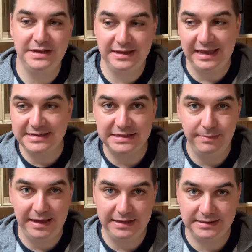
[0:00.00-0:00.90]
get into the
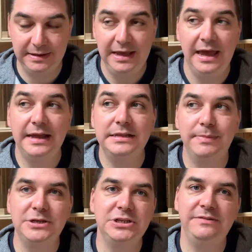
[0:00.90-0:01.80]
mix,
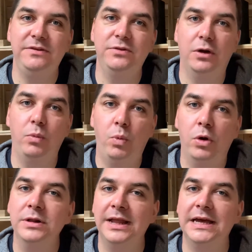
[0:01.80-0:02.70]
especially if you've got
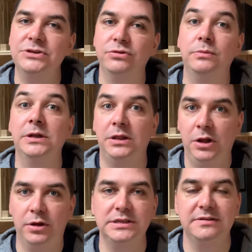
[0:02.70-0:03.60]
one large room with
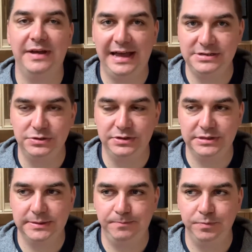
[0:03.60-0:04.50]
lots of
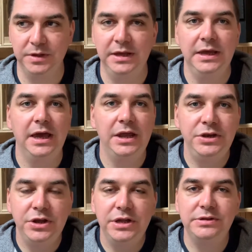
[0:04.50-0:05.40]
adults. A
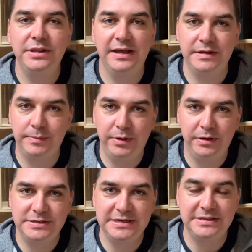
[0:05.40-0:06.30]
nursery that I've
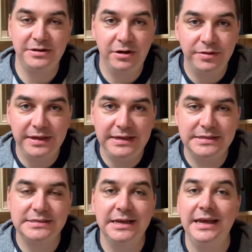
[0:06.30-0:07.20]
supported in the
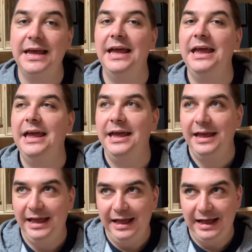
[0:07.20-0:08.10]
Northeast
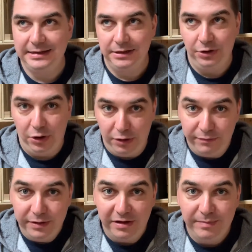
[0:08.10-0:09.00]
has an
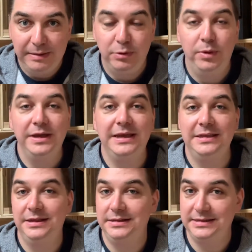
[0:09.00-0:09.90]
awful lot of people working in
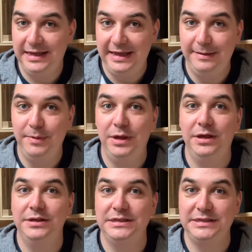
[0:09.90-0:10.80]
the same
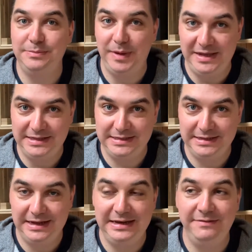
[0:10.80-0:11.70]
space,
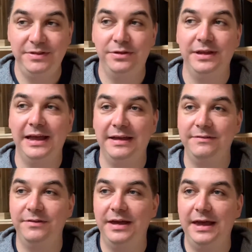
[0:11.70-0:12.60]
and even though they have